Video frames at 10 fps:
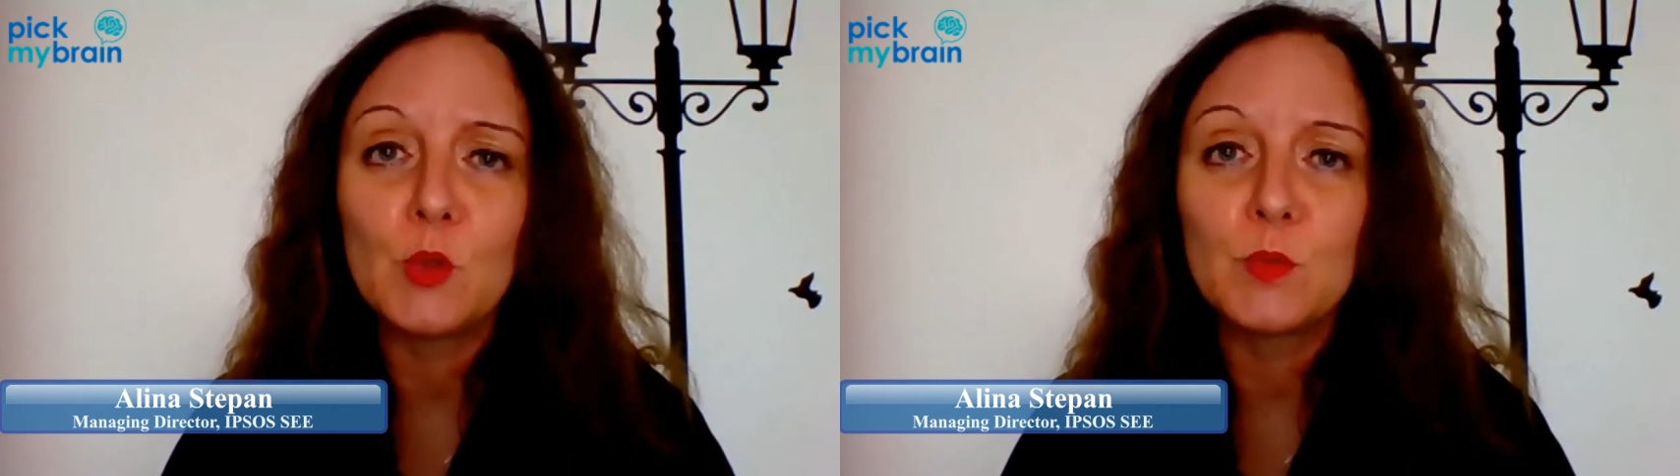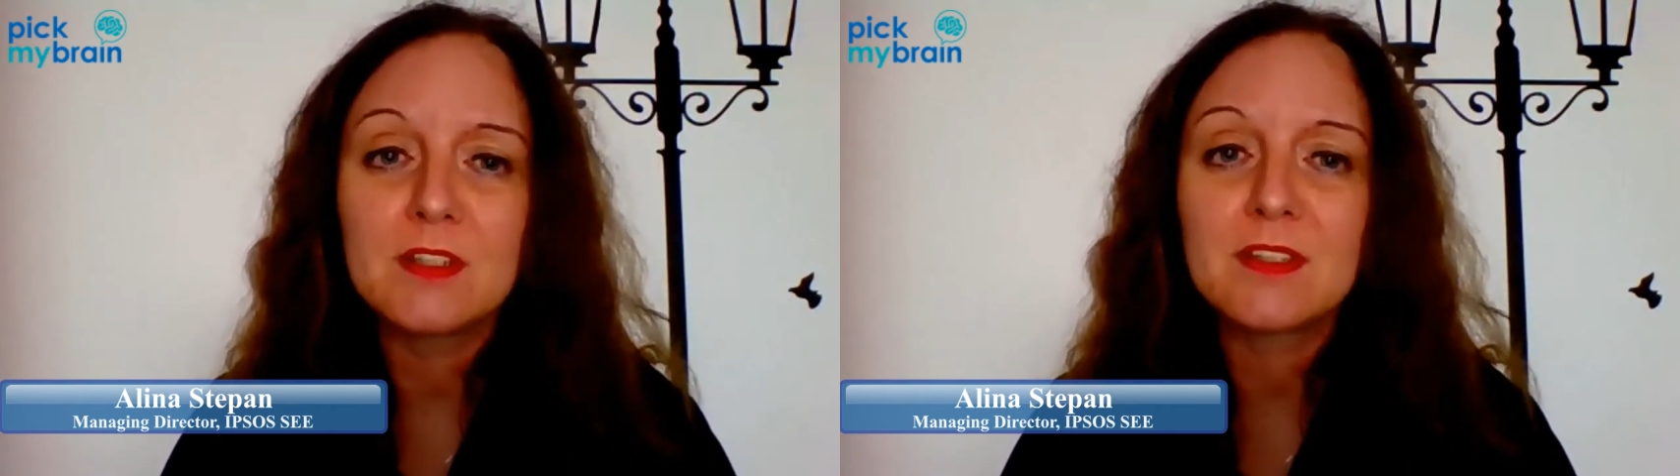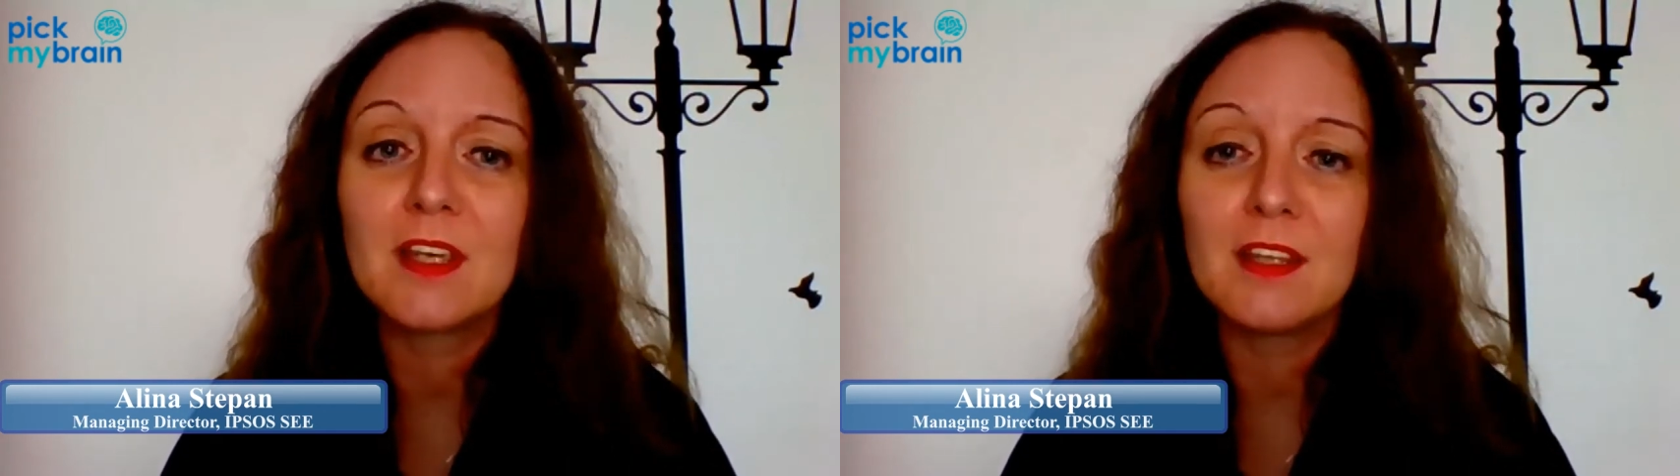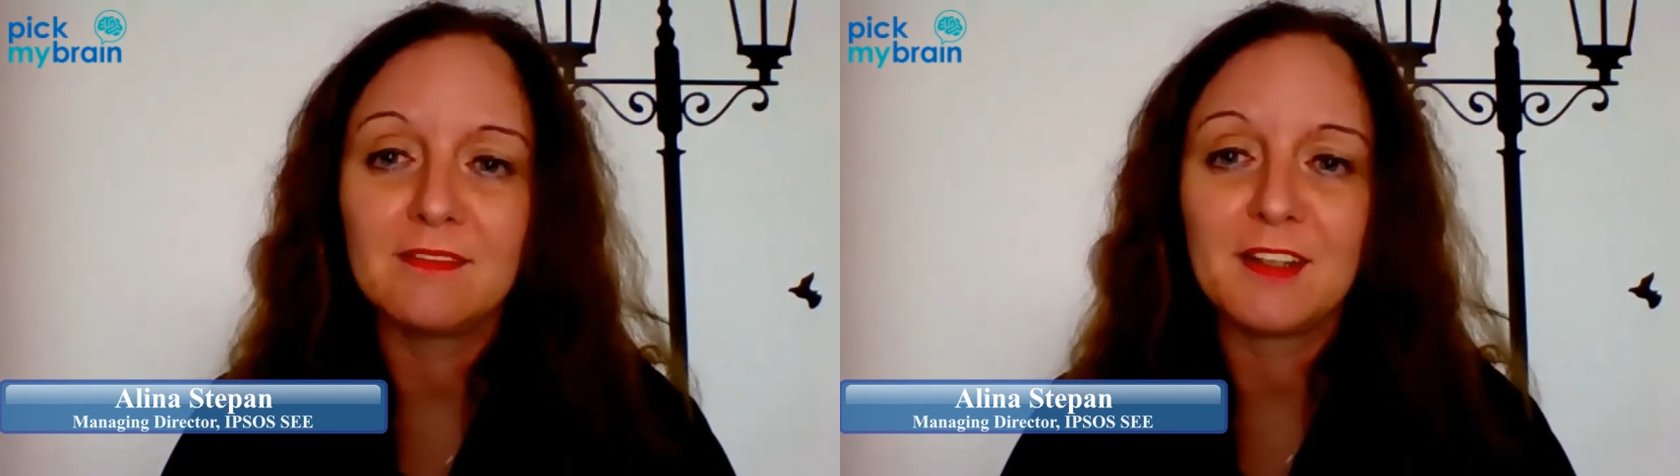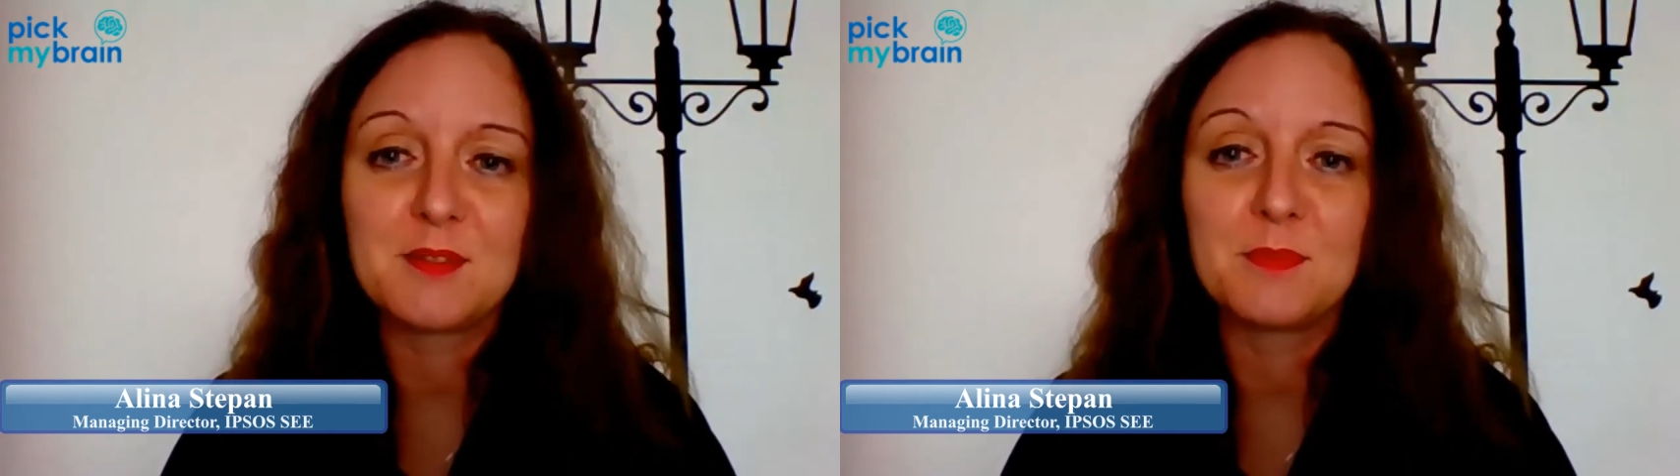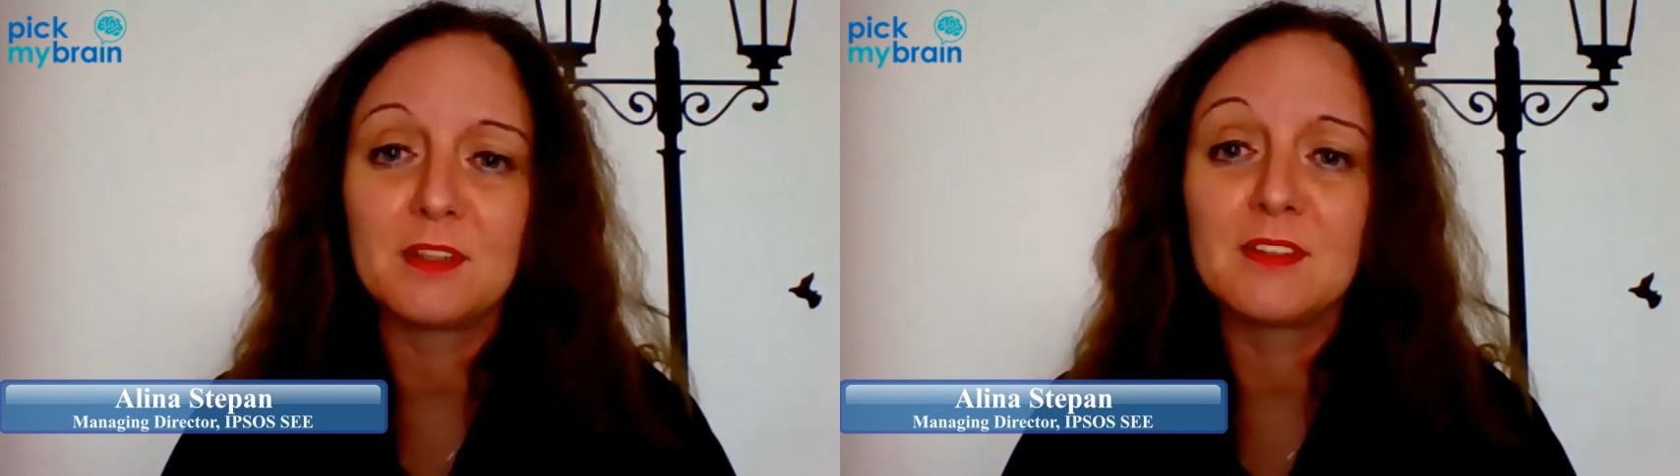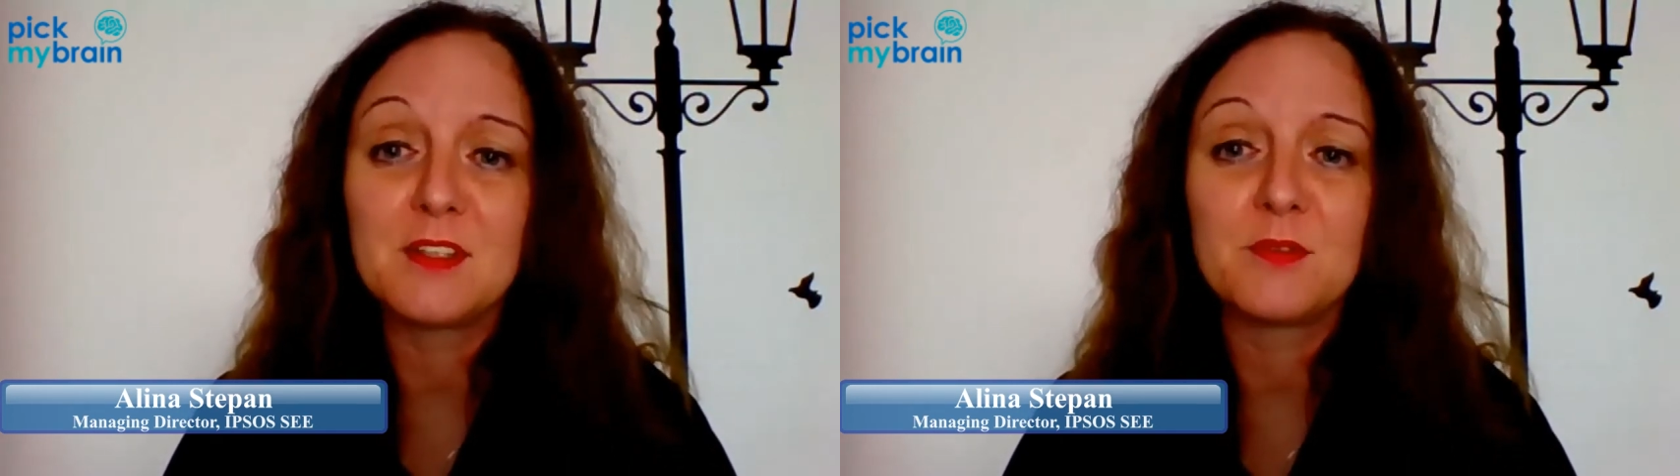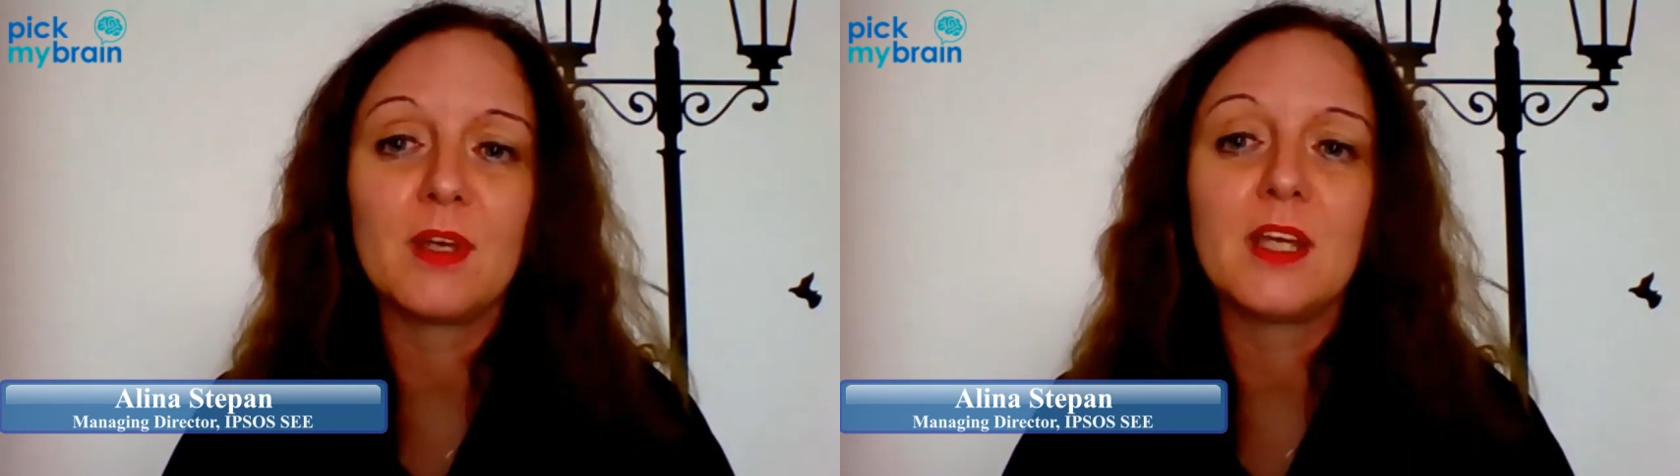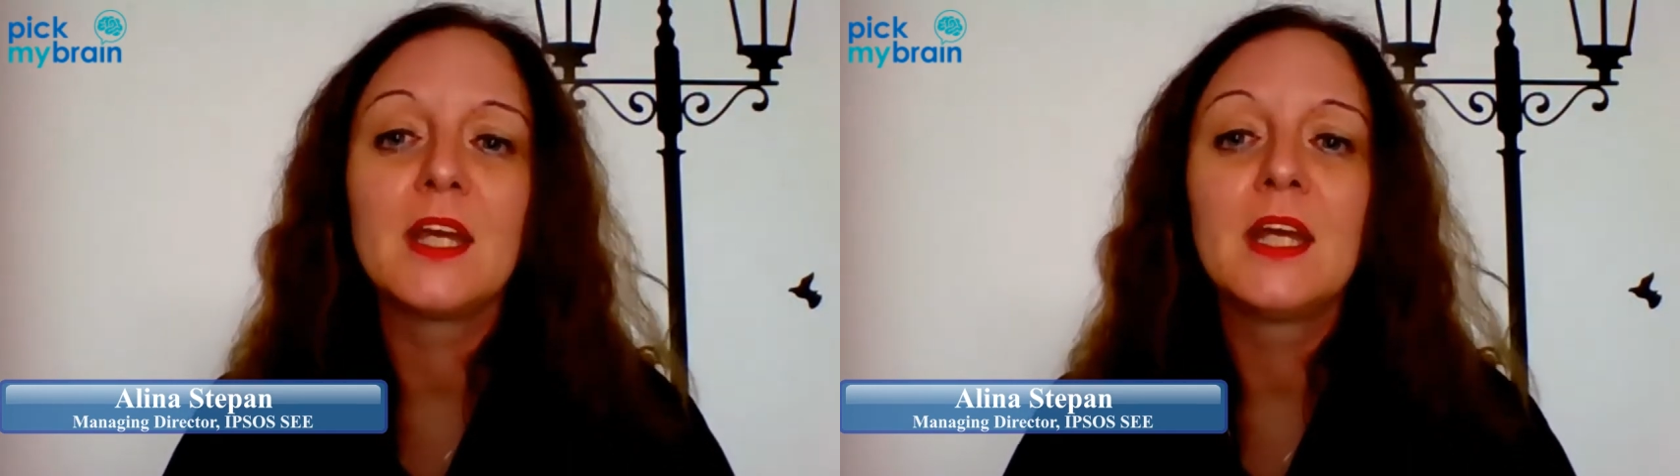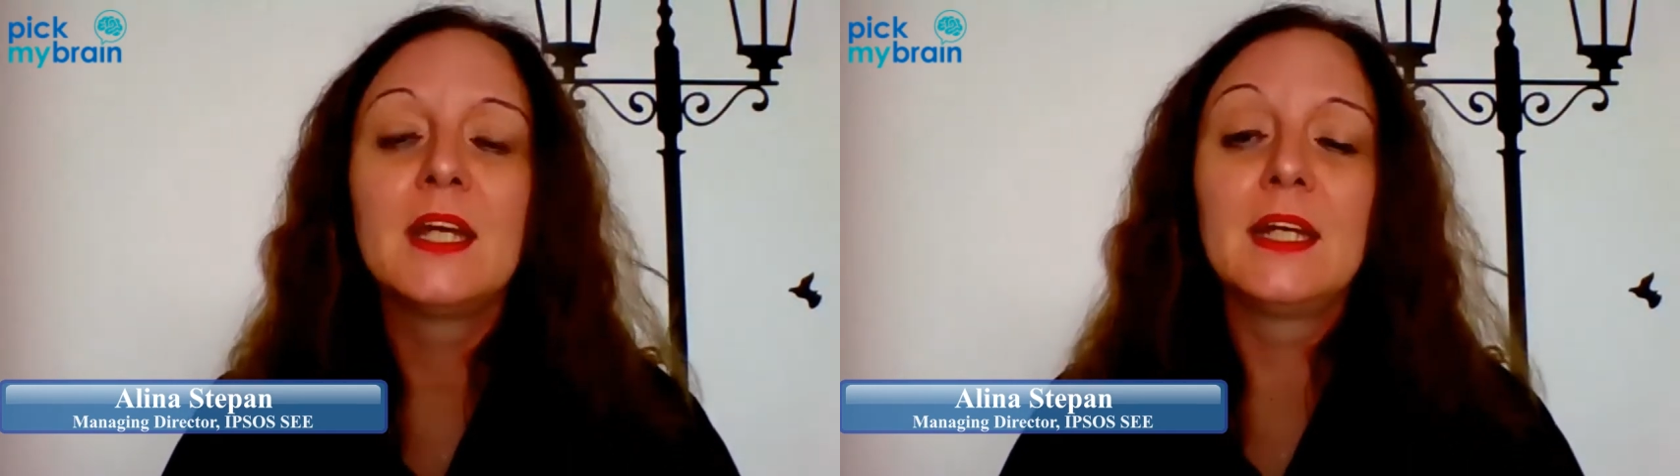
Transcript: own skin, let's put it this way,